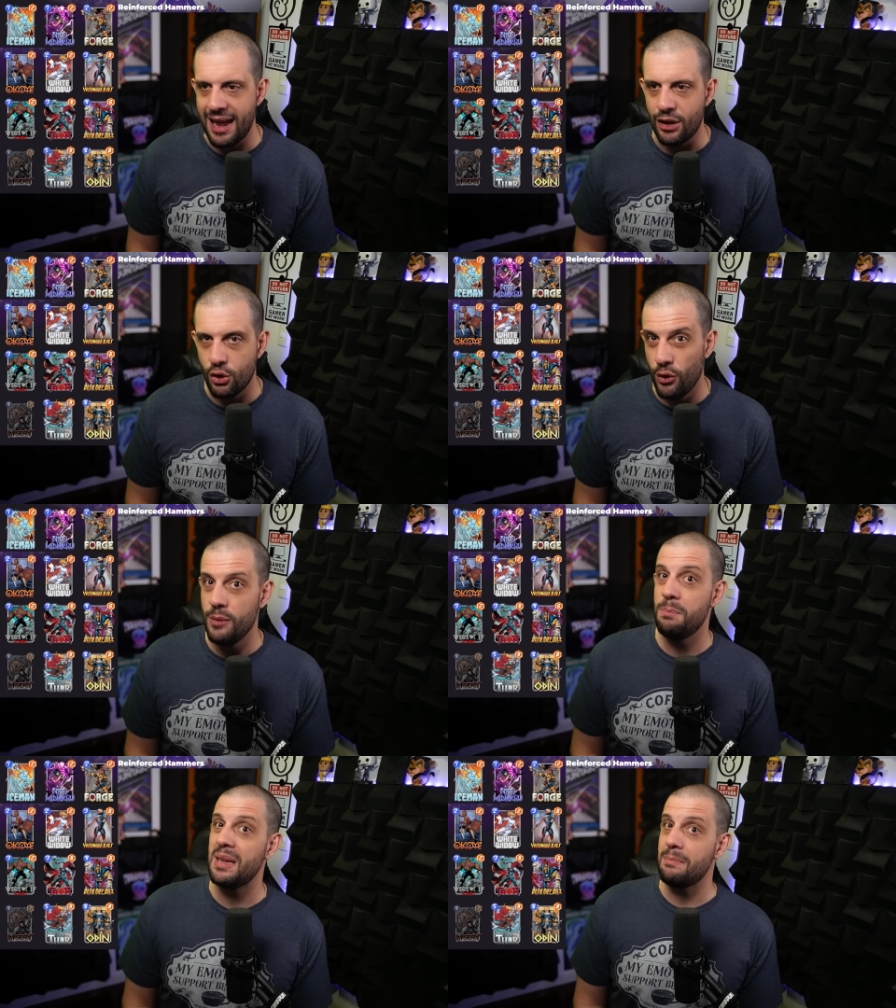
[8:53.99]
It
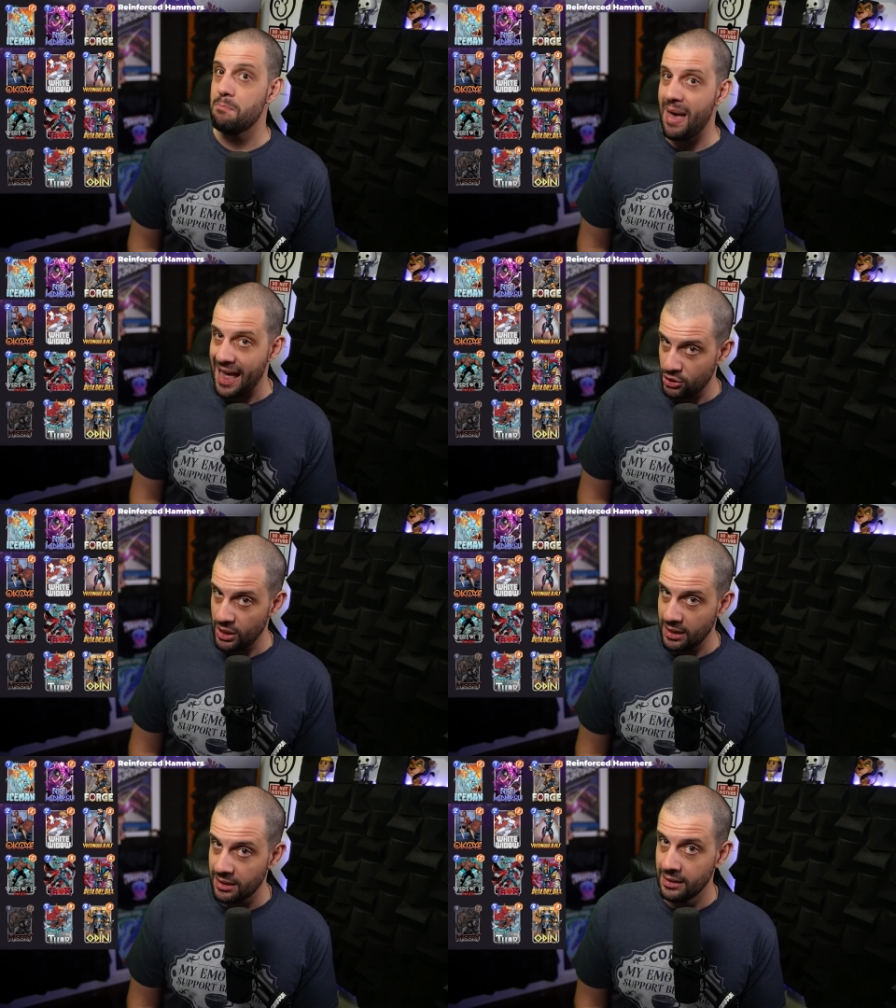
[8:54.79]
could be
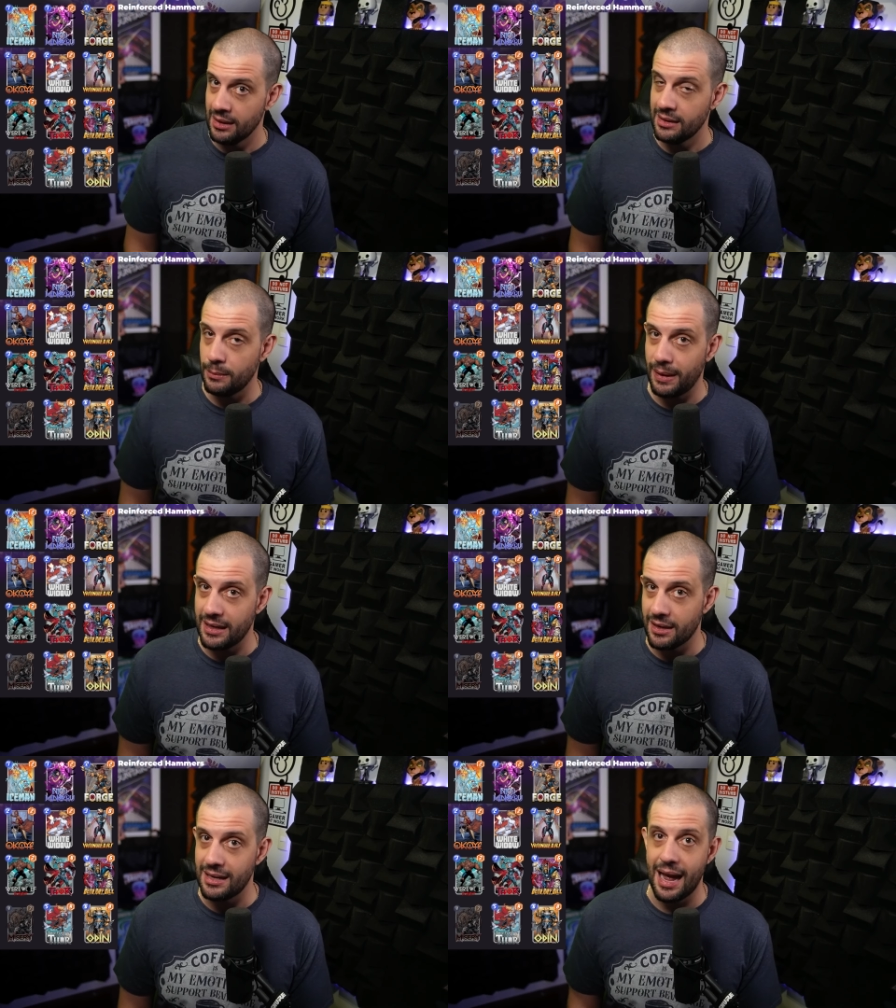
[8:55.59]
Magic,
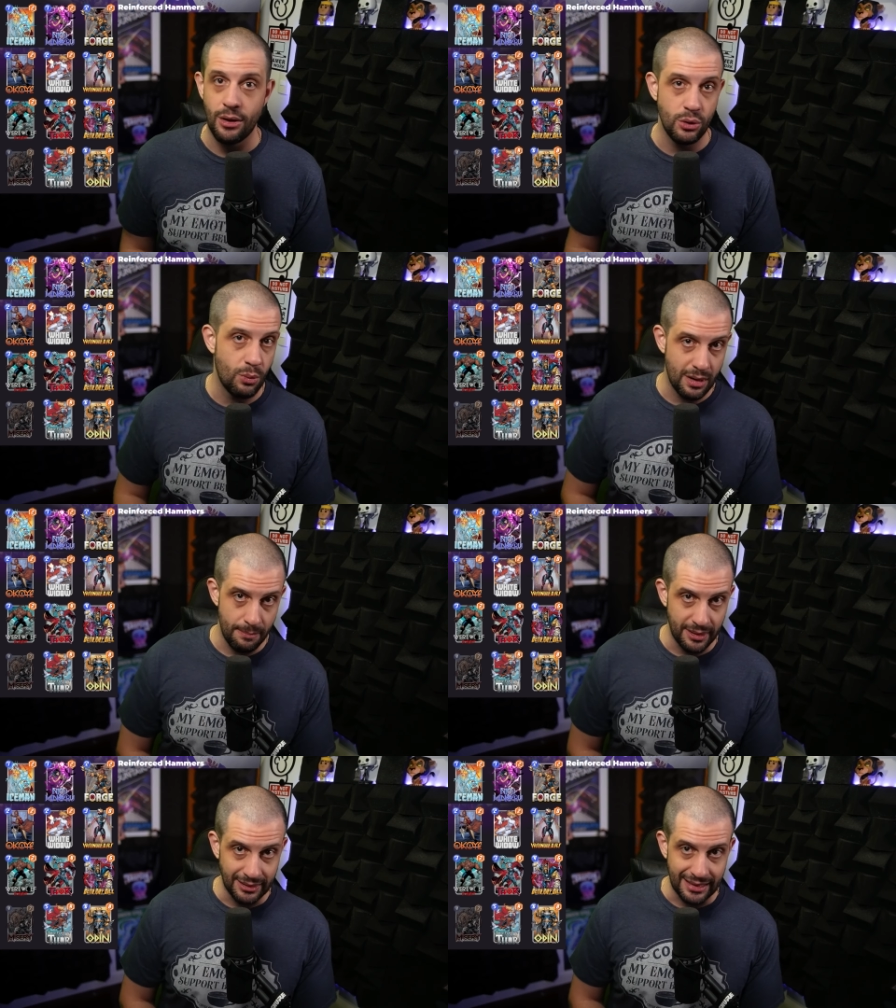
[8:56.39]
depending on how you want to
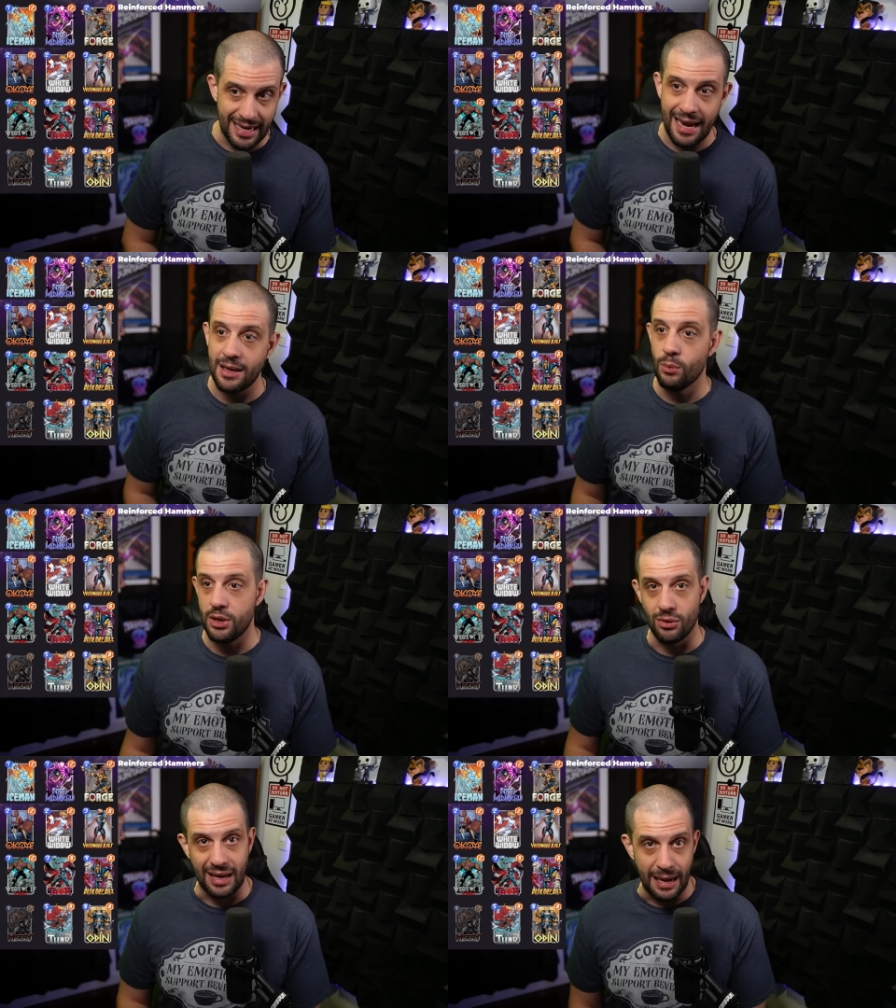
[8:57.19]
build the deck and
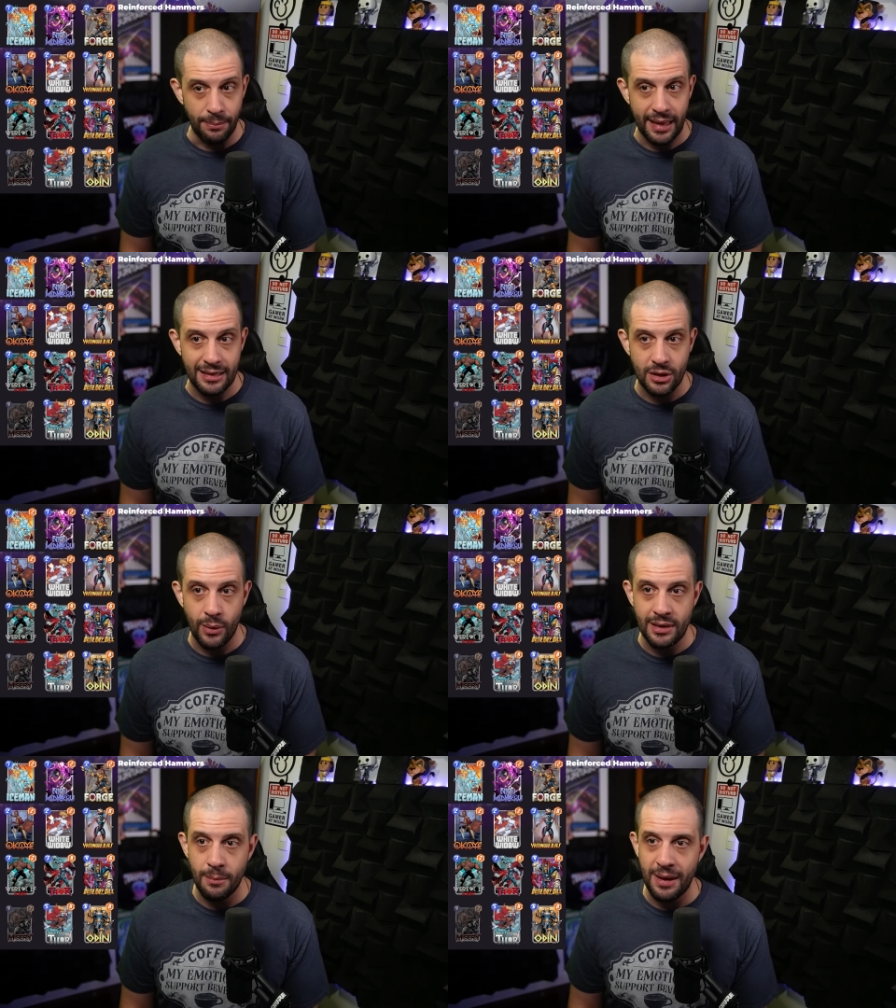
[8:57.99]
what your game plan is
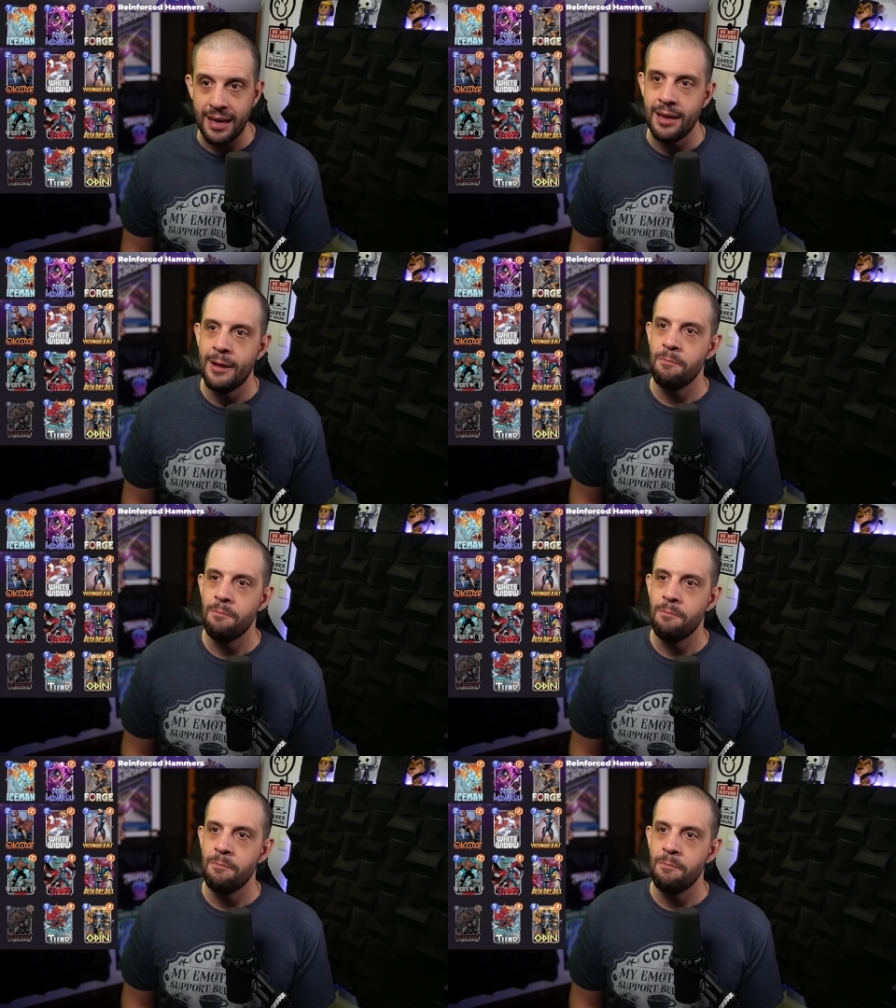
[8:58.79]
going to be.